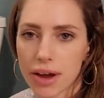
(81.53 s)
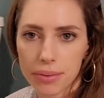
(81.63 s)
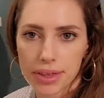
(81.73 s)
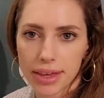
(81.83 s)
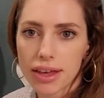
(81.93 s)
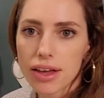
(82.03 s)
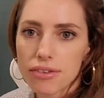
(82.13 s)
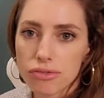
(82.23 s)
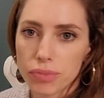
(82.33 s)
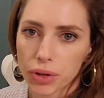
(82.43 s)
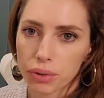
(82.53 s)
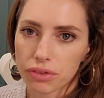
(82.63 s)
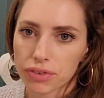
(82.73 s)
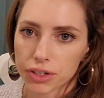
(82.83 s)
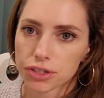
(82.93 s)
not really familiar with
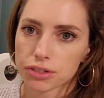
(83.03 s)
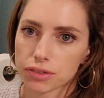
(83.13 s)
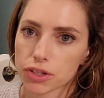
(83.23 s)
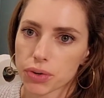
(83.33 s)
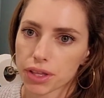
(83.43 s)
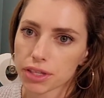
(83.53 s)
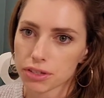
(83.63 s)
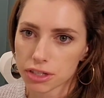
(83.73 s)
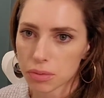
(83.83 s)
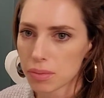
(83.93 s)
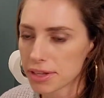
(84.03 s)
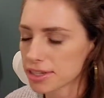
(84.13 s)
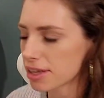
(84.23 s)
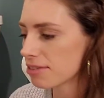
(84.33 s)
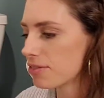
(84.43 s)
the functions of the toilet, so it took me a minute
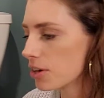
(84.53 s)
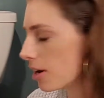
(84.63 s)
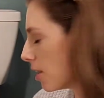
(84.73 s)
to like figure